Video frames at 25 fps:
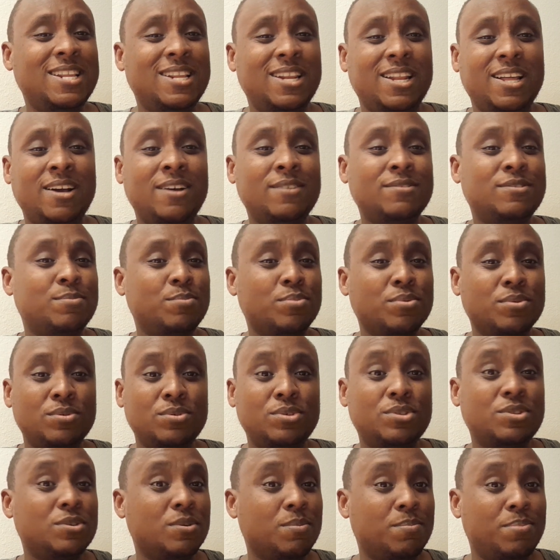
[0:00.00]
loves
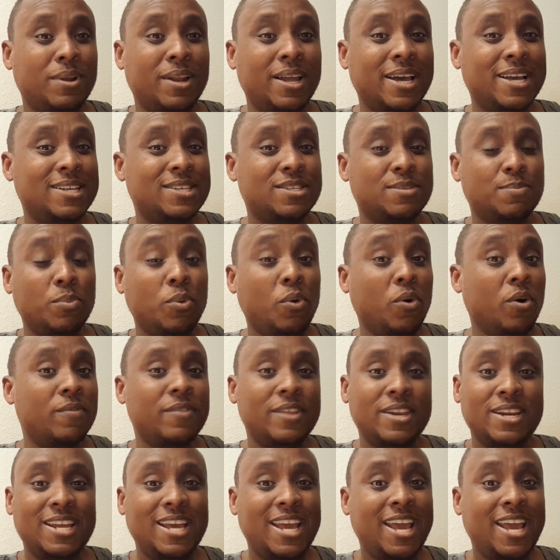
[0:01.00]
Brewster Place more than